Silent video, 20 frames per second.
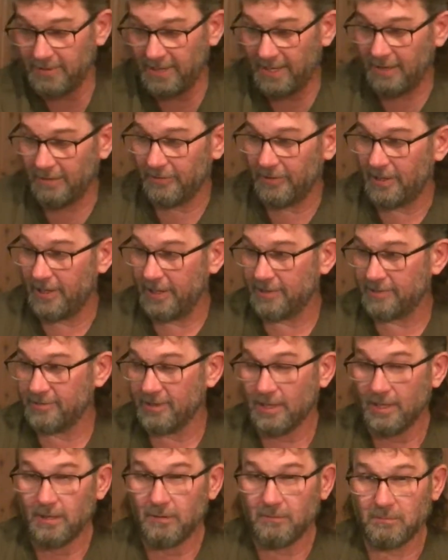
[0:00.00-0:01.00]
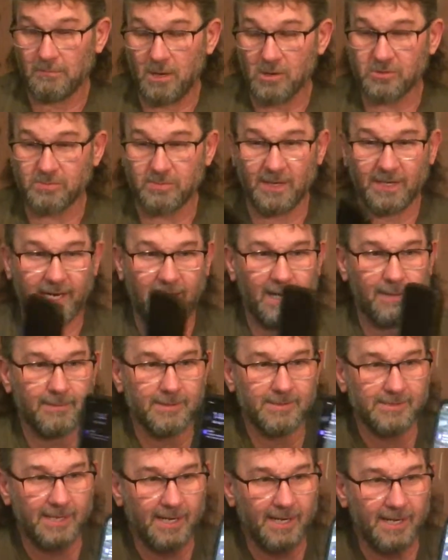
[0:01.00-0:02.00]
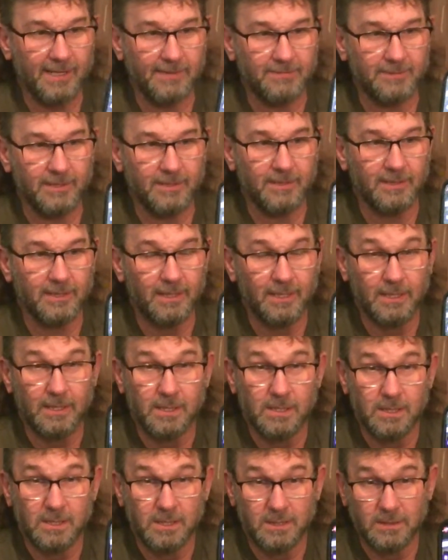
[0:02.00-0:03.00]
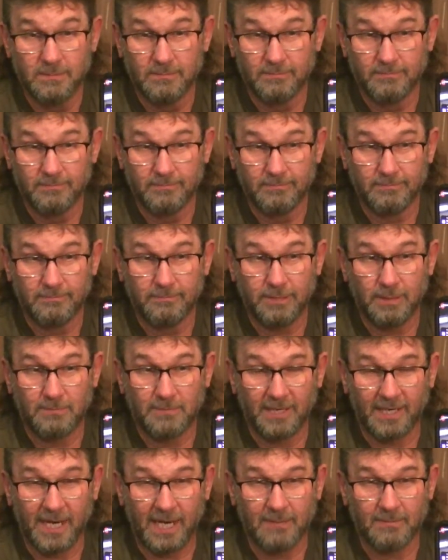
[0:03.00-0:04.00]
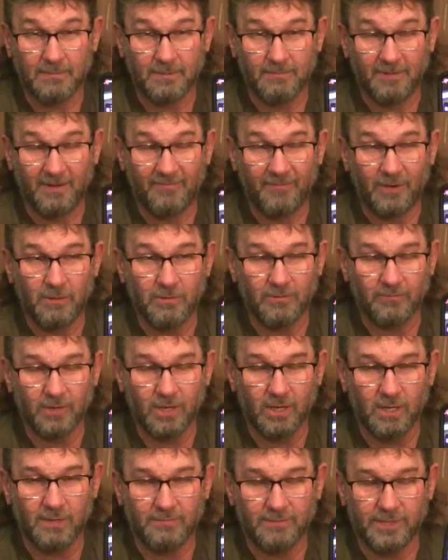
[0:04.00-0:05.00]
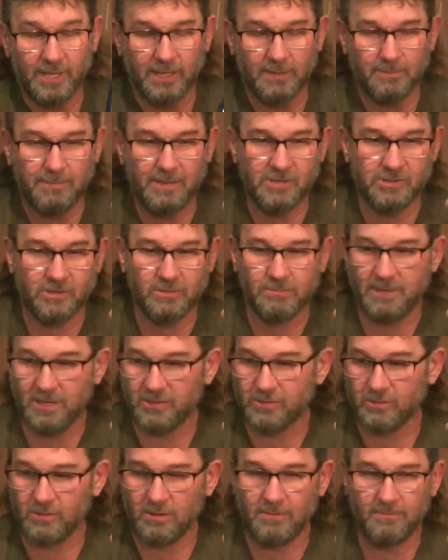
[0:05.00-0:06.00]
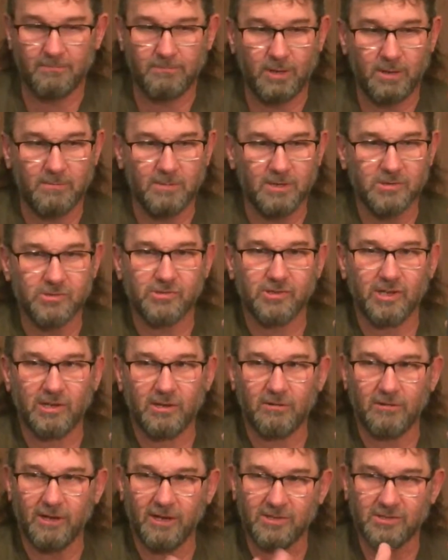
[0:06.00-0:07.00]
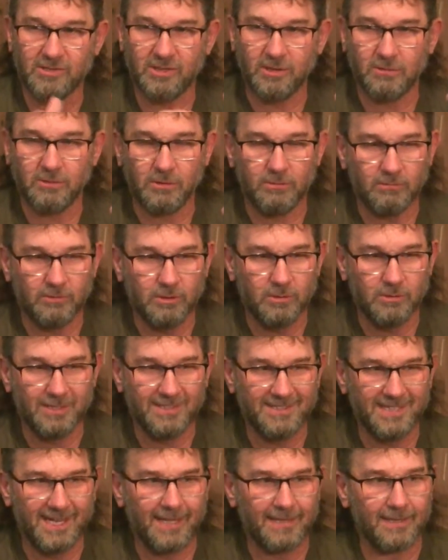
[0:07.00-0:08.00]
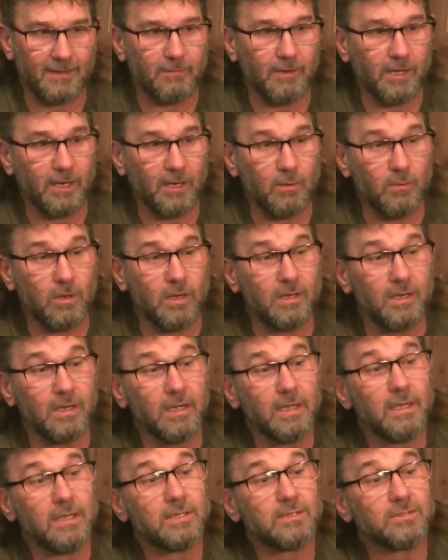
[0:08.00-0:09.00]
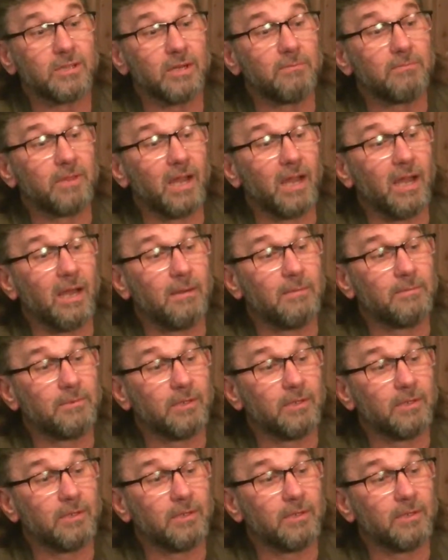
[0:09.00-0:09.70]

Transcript: Nowadays, most of my cameras, I hate to put my camera, my phone in front of it to take a picture and make sure I'm pretty much centering it. I still don't do exactly like I want sometimes.